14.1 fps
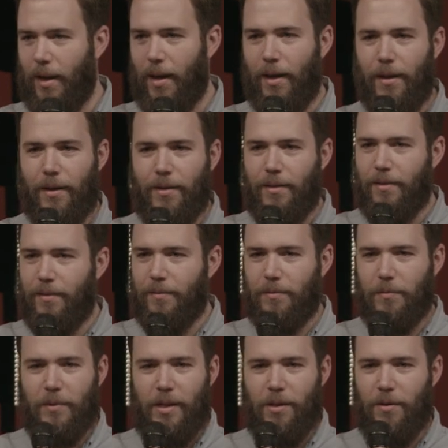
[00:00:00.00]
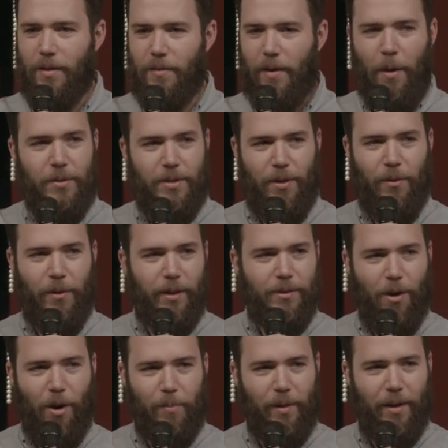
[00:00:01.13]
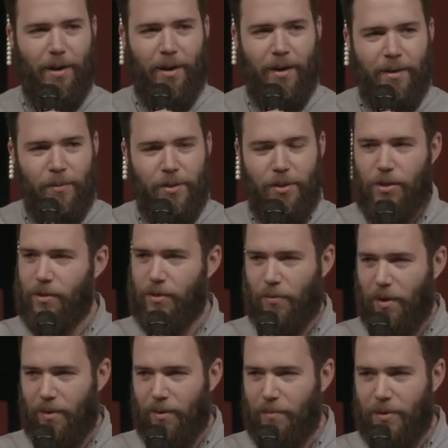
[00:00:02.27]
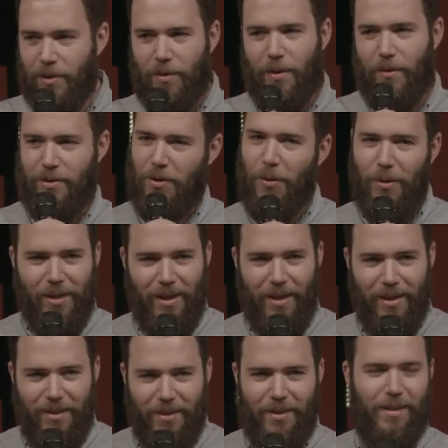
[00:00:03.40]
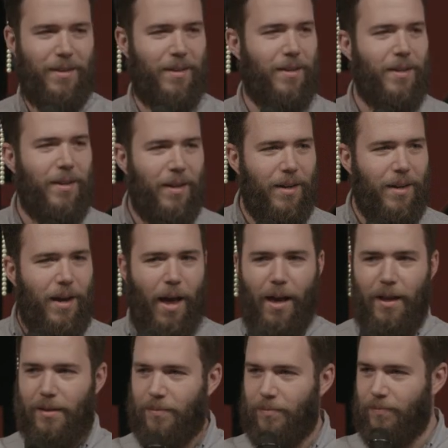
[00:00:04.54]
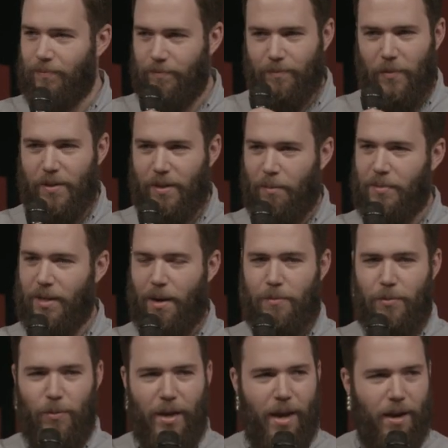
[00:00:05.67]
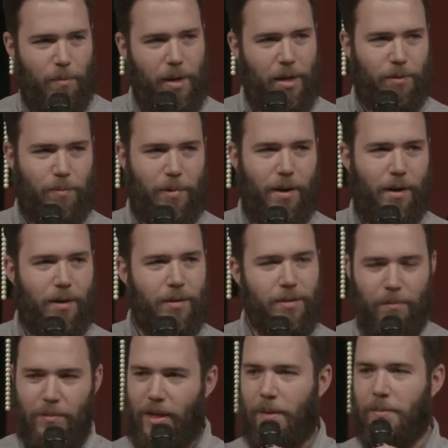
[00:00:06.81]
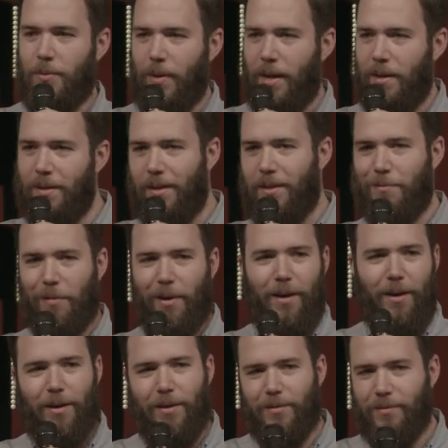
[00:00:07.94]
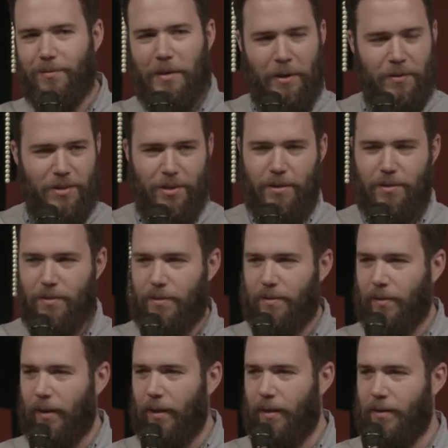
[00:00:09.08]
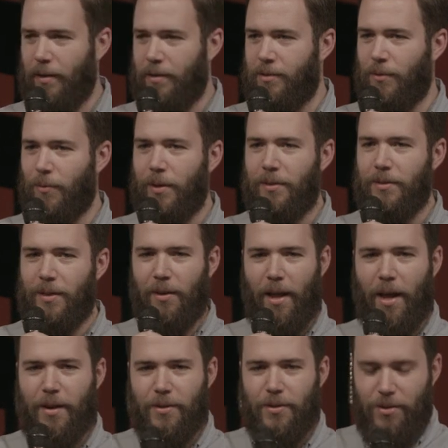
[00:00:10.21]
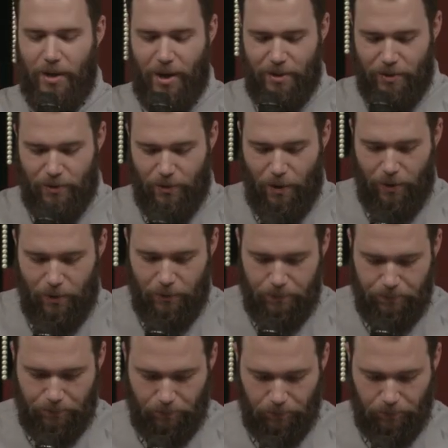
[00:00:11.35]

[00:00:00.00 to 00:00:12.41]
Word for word: And, you know, I was the only guitar player, and it was just rhythm, so there was no lead um, sometimes we had a bass player, sometimes we had a keys player. It was just, it's the real deal. I understand the struggle.